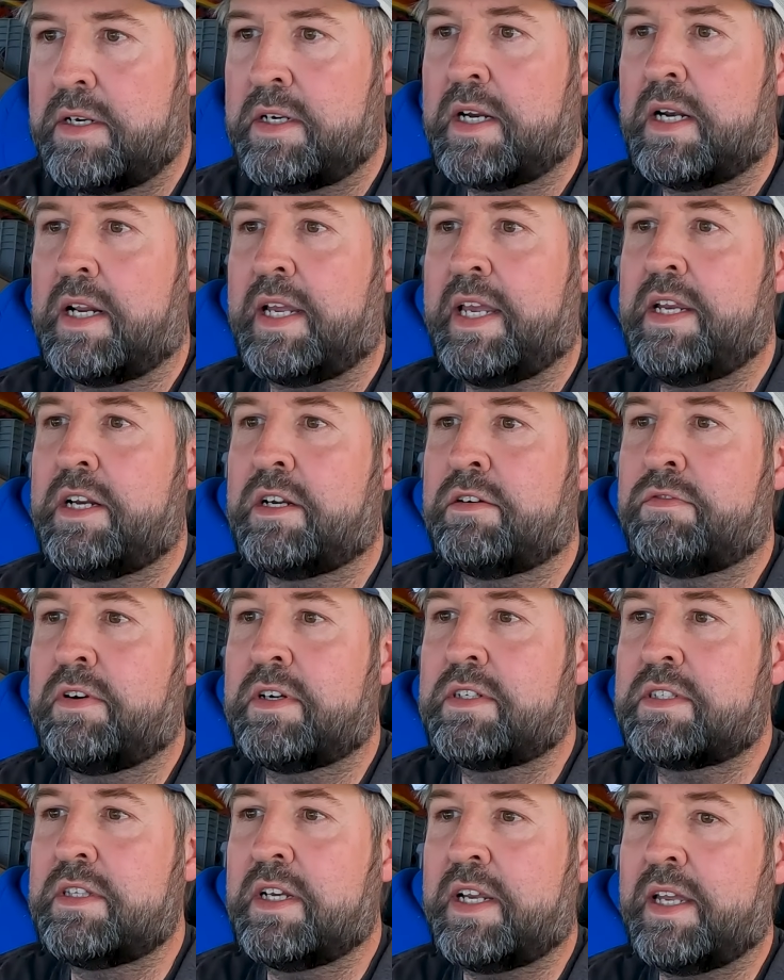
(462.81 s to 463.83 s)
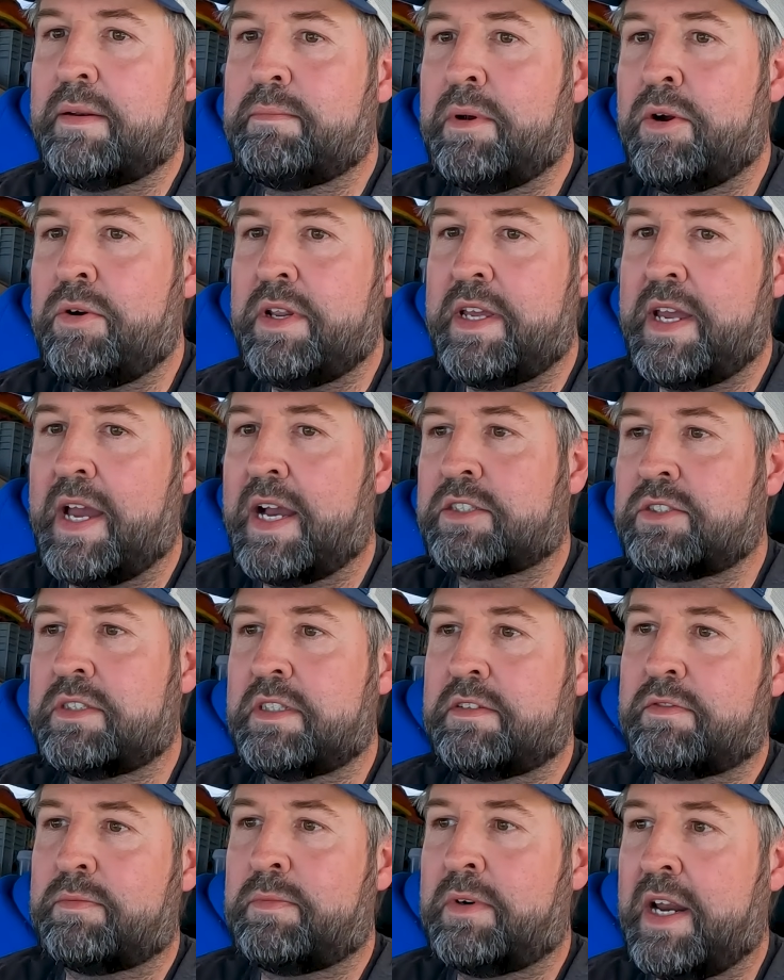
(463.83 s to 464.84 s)
You're going to get your first look at Bodie
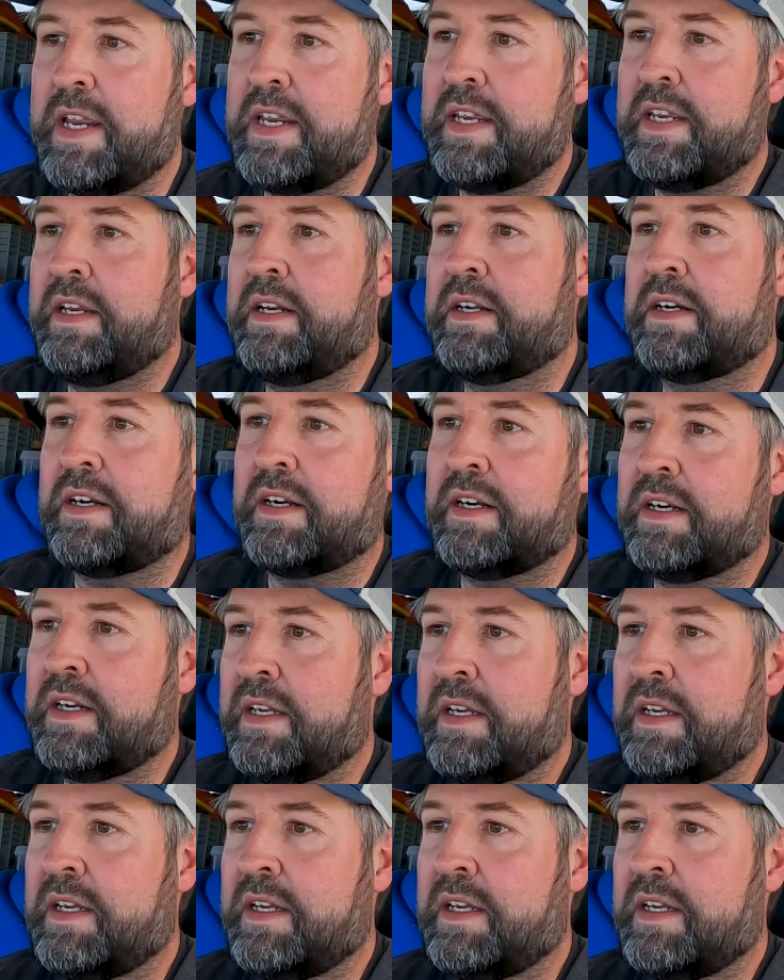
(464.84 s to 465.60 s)
actually from right here.